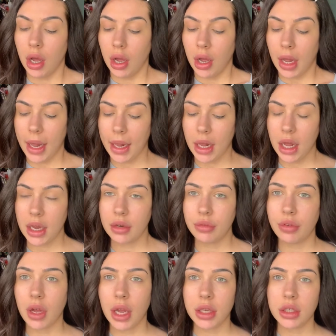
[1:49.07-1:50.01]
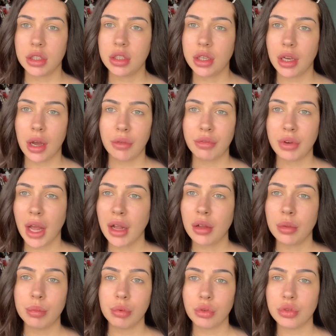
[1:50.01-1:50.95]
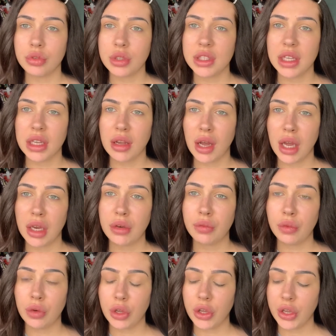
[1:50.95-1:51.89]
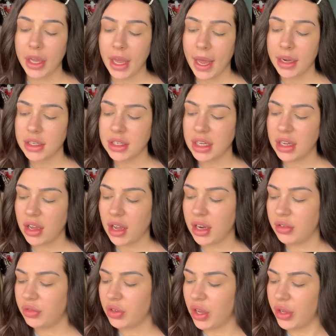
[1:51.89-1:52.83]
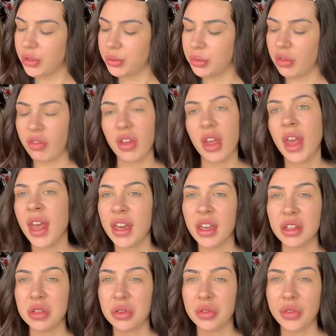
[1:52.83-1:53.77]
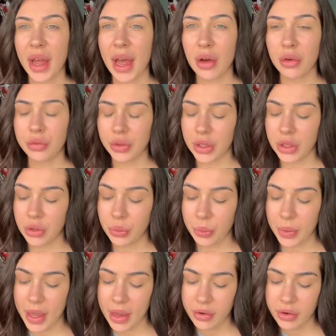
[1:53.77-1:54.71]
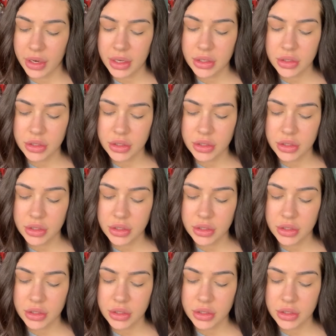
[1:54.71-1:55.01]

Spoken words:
I just love like a bronzy kind of look, and it kind of goes with any sort of outfit you're wearing.